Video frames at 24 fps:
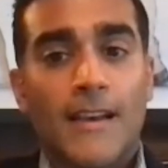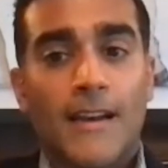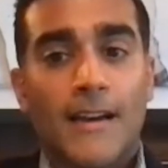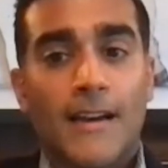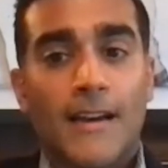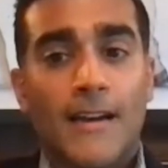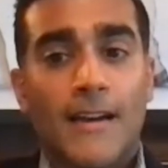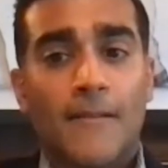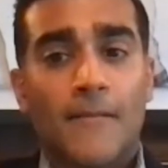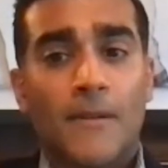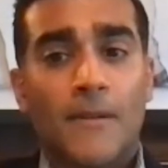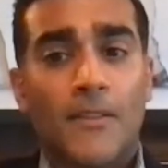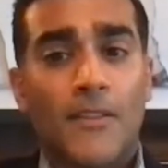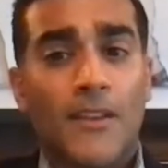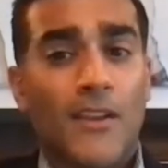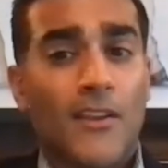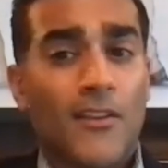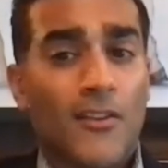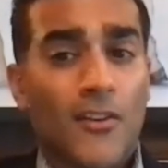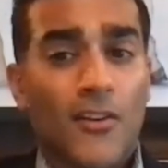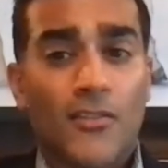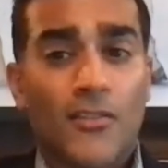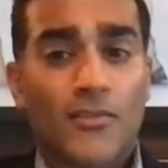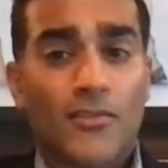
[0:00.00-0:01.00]
Um, and they
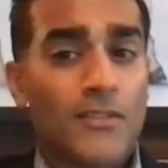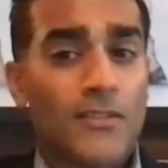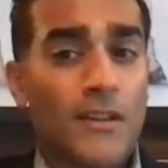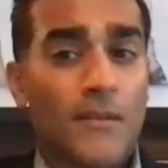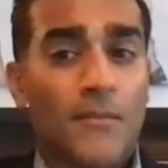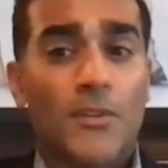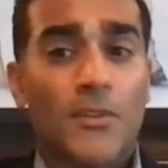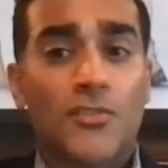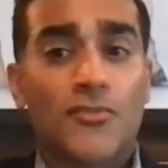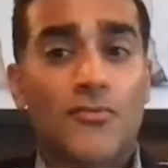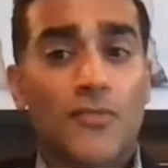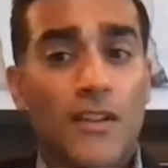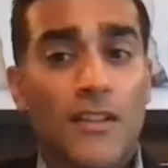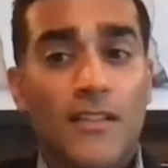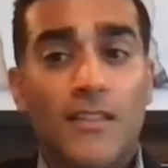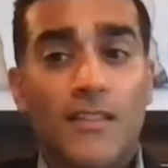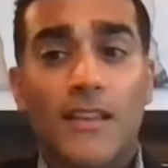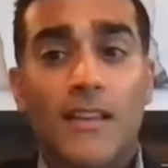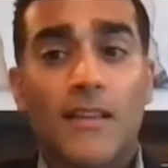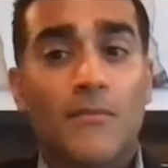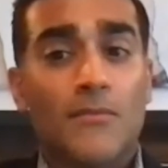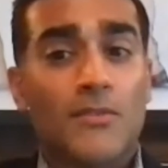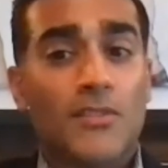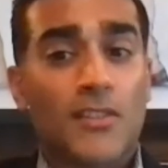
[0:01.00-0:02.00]
can also demonstrate
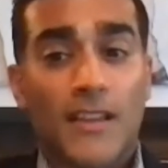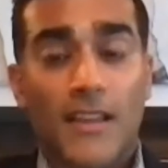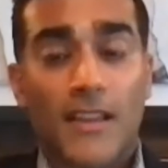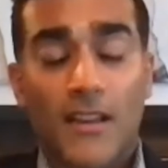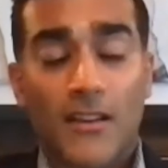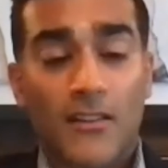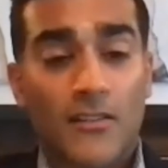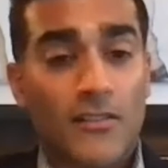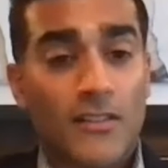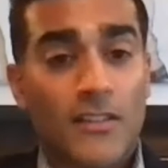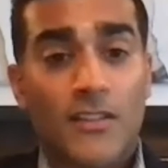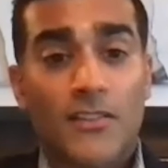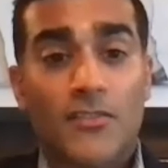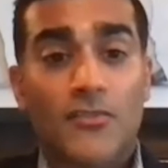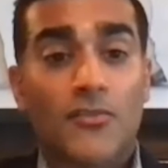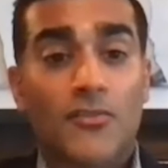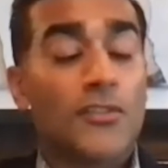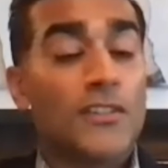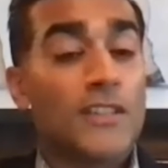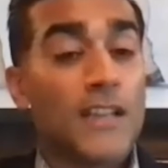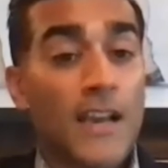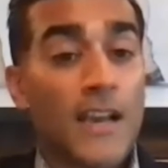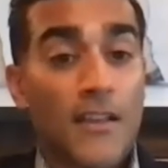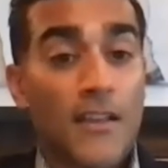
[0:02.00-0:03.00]
themes like illness or
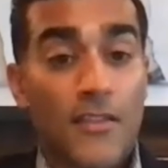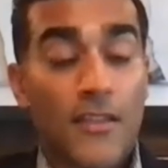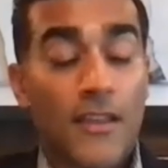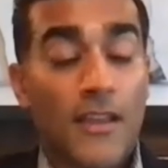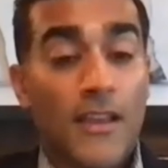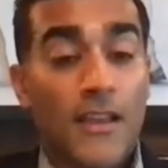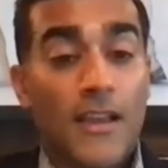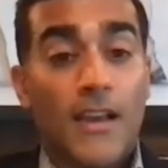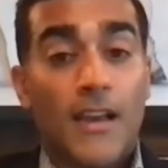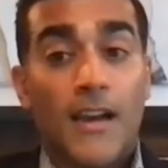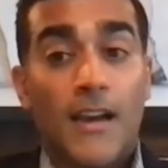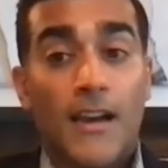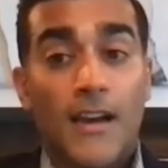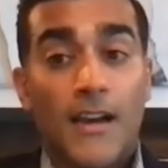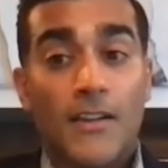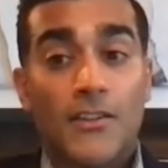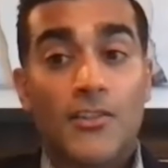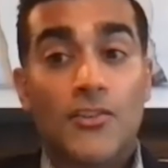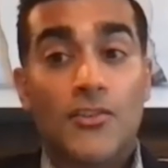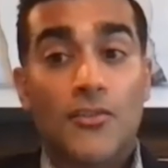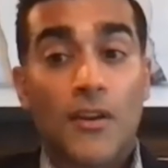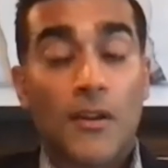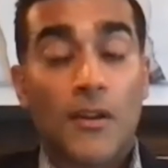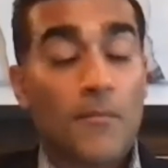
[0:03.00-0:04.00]
death uh,
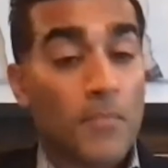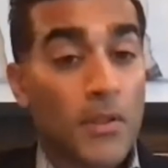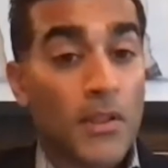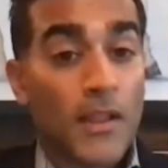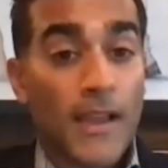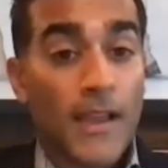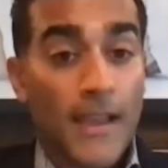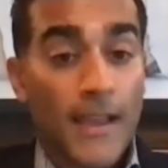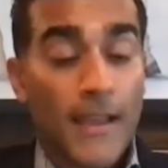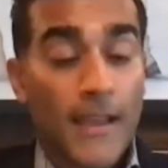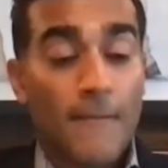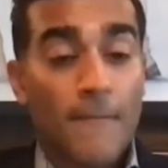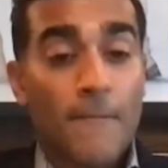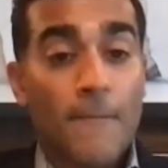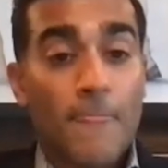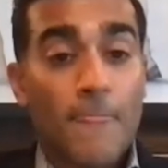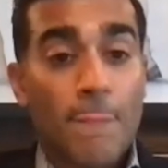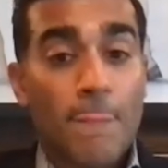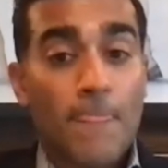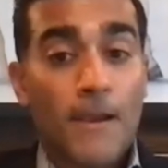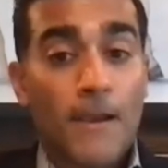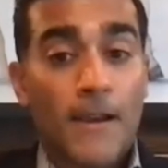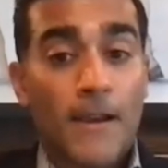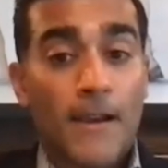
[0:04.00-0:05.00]
during play
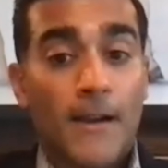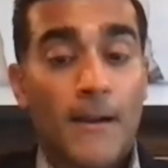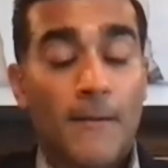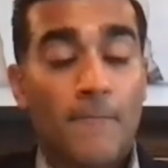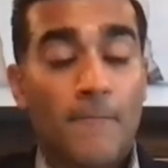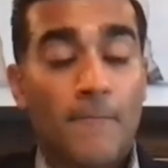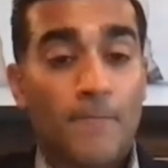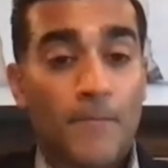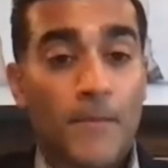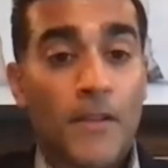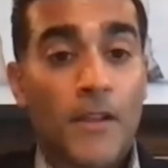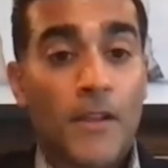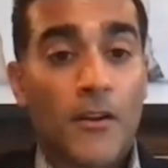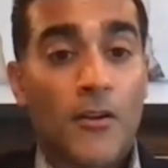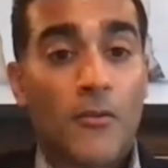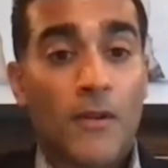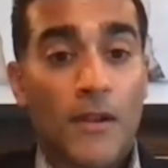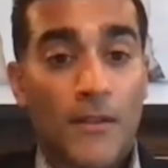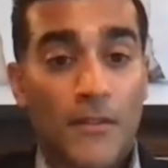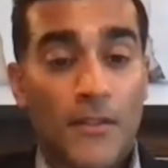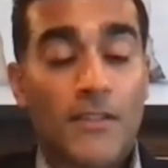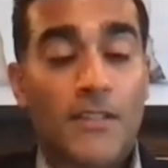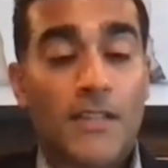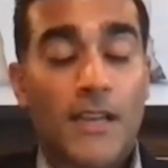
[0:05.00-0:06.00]
um,
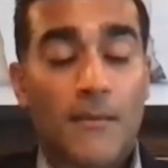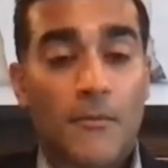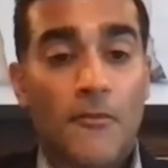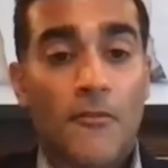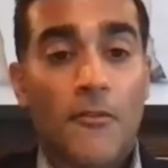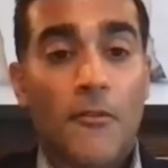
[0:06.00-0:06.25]
around the time of